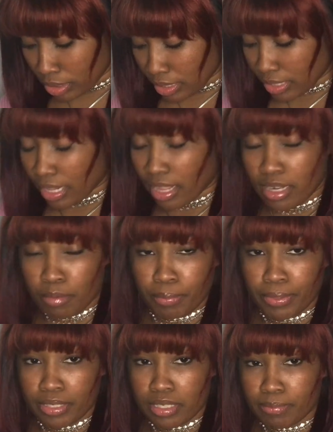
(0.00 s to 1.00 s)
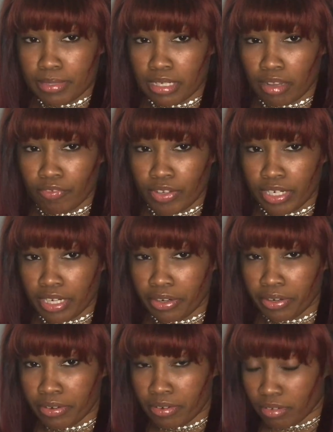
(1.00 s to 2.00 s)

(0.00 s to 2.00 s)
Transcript: Now I done put some stuff in here